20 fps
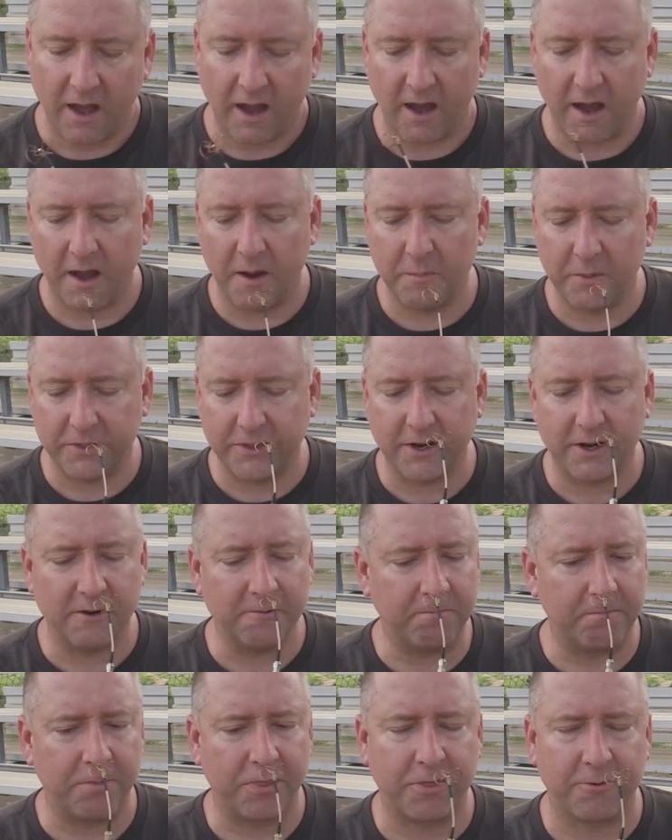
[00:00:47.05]
Um, but
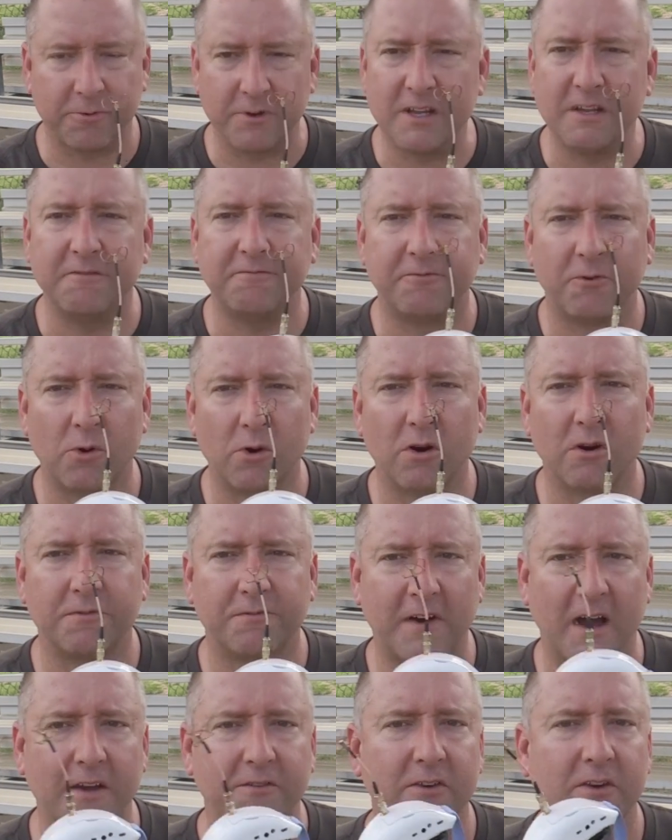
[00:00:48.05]
they're three, four,
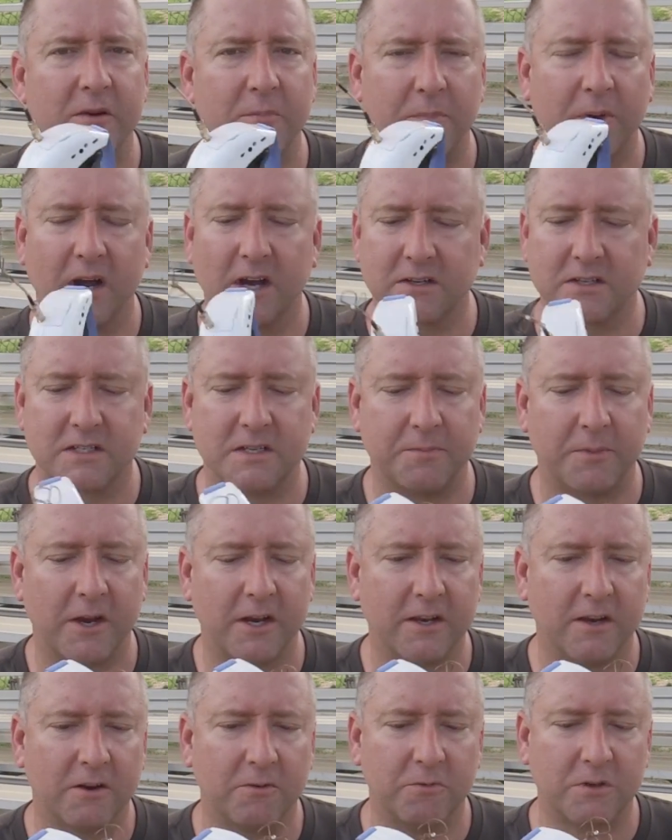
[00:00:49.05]
five hundred bucks,
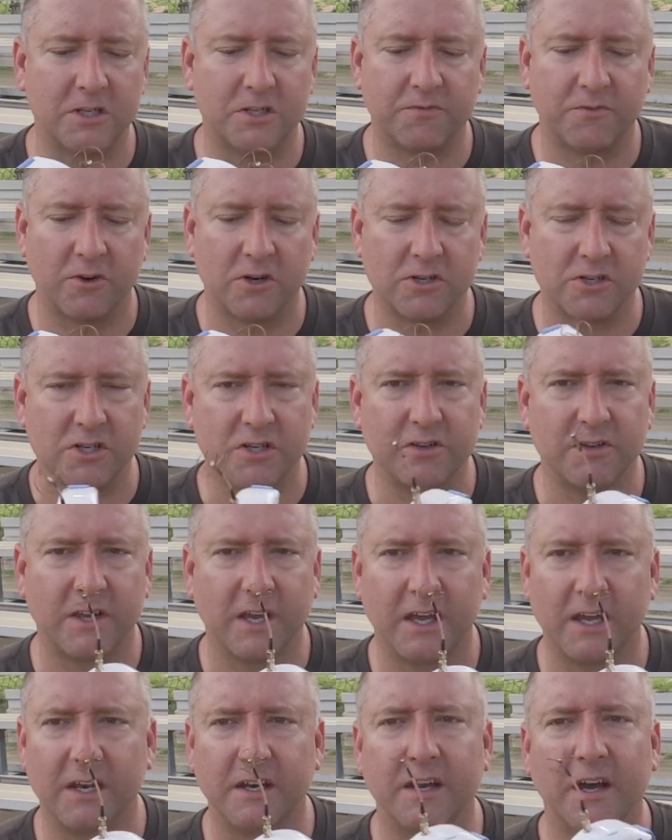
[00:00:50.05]
depending on which version you
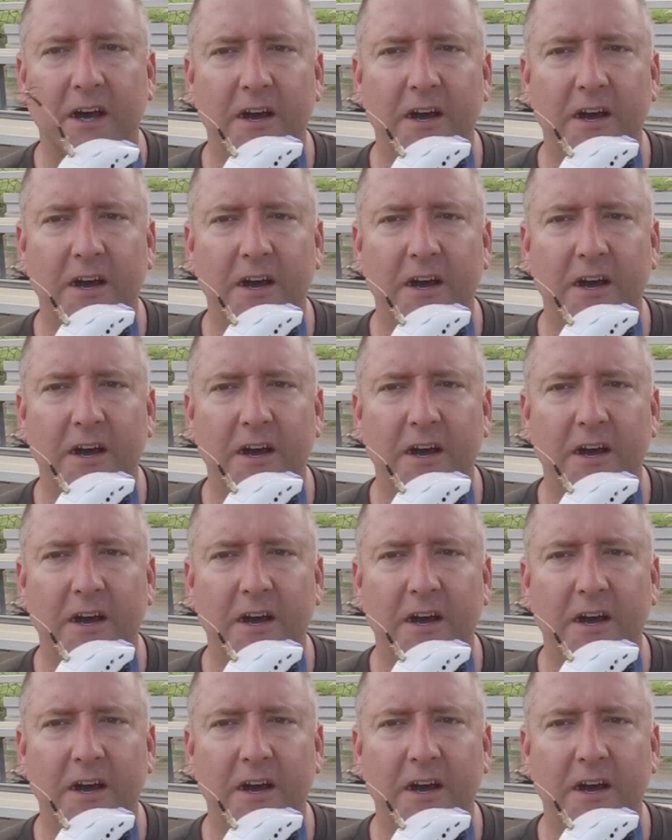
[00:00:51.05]
get.